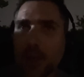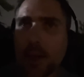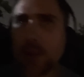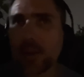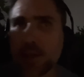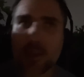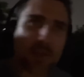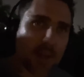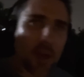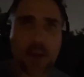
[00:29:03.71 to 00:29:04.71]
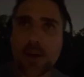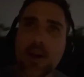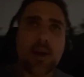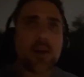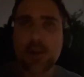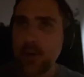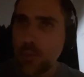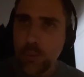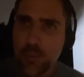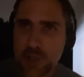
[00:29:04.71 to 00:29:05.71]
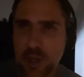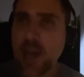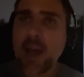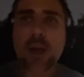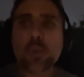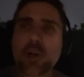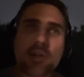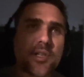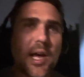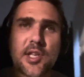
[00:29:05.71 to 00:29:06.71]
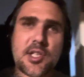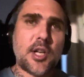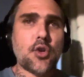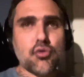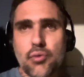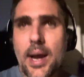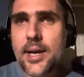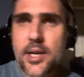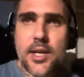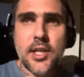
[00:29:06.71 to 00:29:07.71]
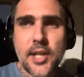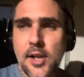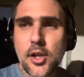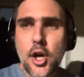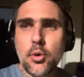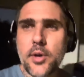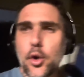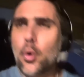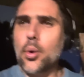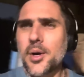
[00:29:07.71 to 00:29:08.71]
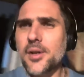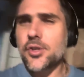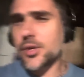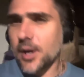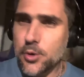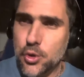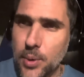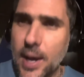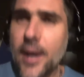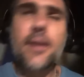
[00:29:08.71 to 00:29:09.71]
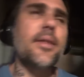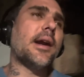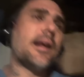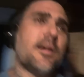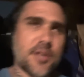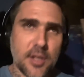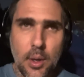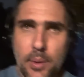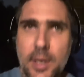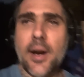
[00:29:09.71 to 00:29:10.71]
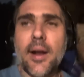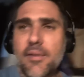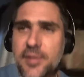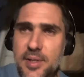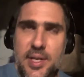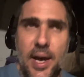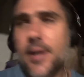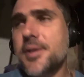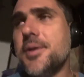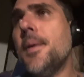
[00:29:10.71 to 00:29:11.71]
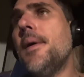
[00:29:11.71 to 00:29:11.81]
in and they'd say, today we are testing red, yellow, and orange. And I was red. And then I'd have to go in and I'd have to test.